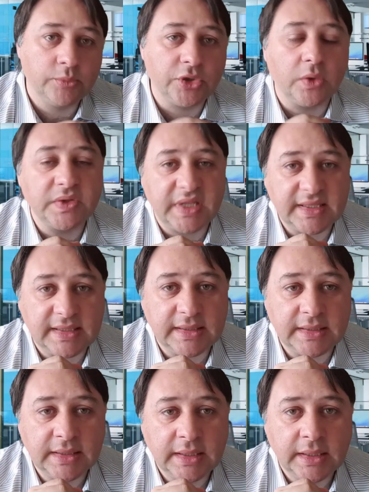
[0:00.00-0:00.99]
process
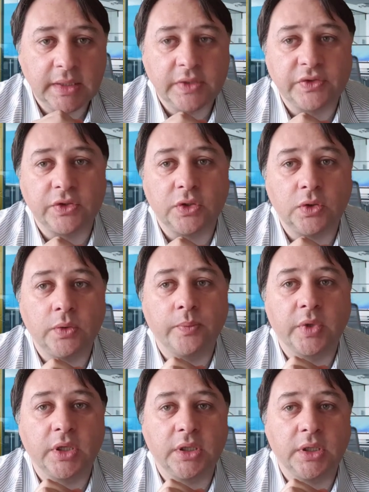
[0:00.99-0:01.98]
it. So,
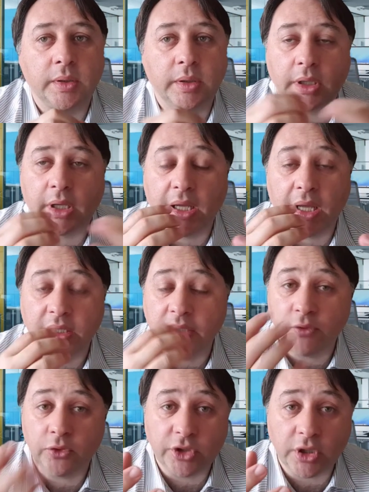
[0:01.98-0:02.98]
and
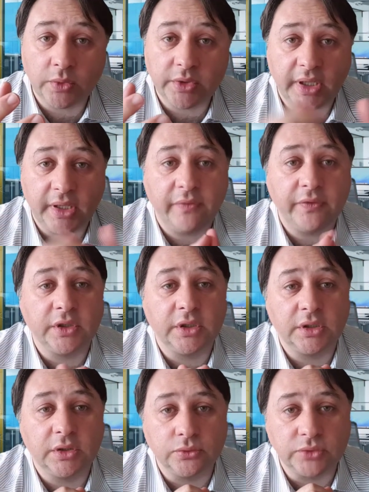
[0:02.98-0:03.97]
if you don't have
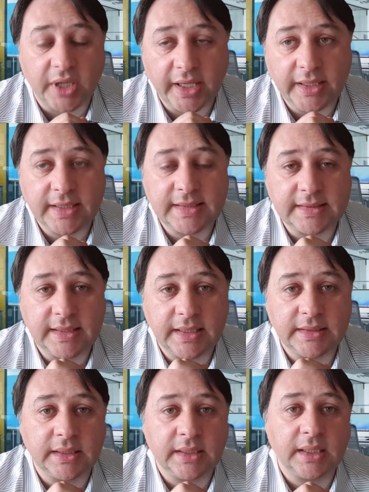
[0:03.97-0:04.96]
the RINEX
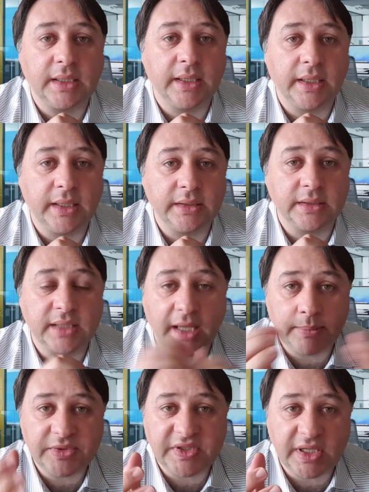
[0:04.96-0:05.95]
data and the
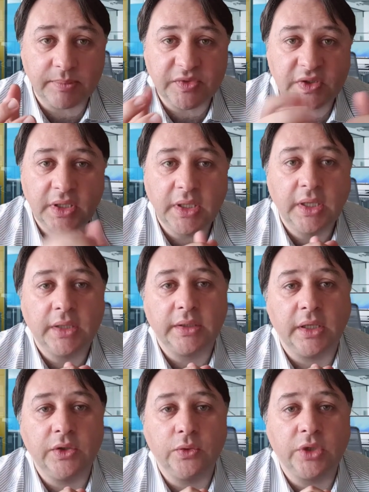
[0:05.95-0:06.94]
timestamps,
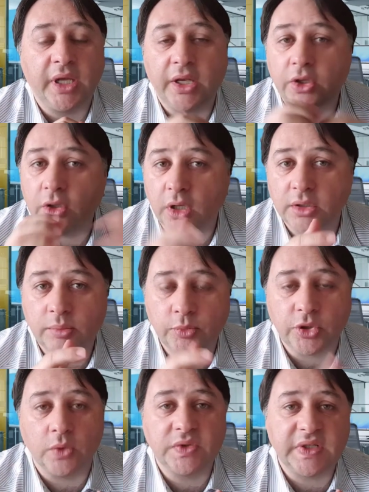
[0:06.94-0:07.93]
then you cannot
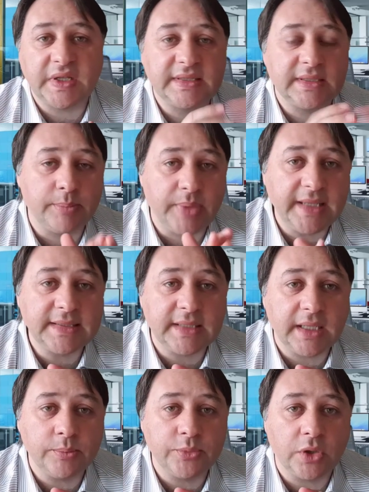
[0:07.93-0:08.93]
process the
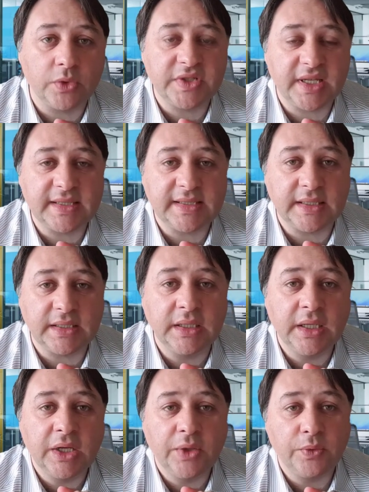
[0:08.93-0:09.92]
baseline processing
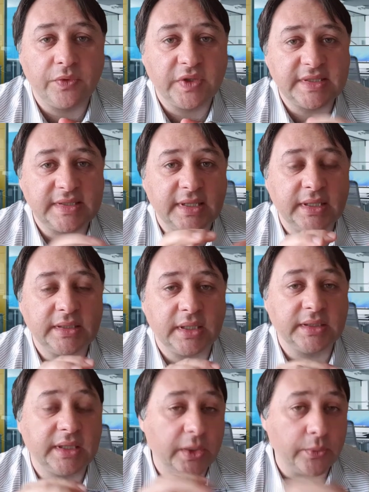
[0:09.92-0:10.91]
with this
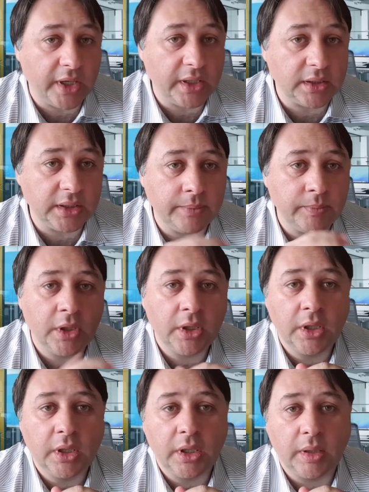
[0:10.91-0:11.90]
data directly.
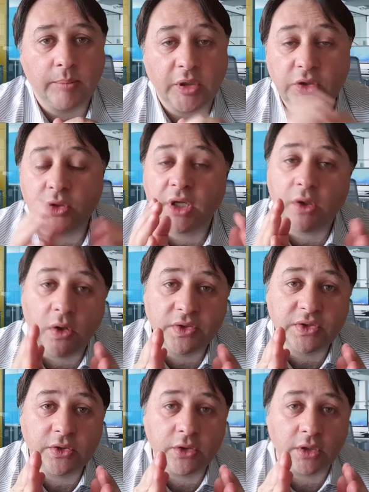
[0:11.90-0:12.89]
But you can
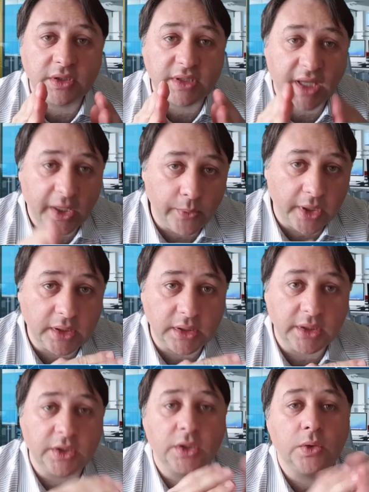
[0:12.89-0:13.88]
also not
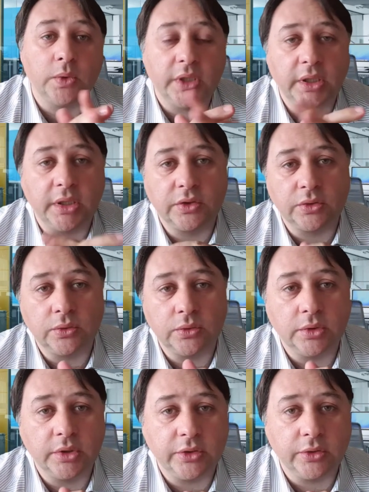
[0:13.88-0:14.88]
directly go
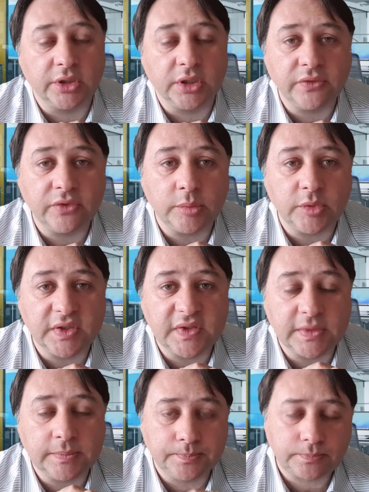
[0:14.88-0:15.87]
into your
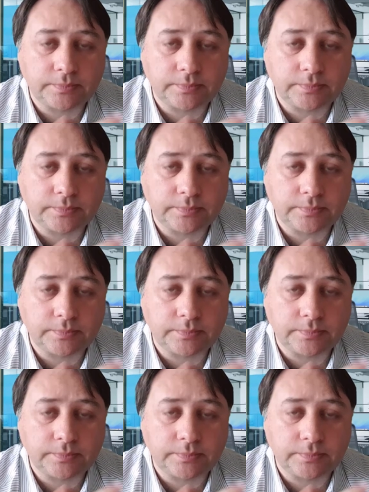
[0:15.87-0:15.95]
deliverables.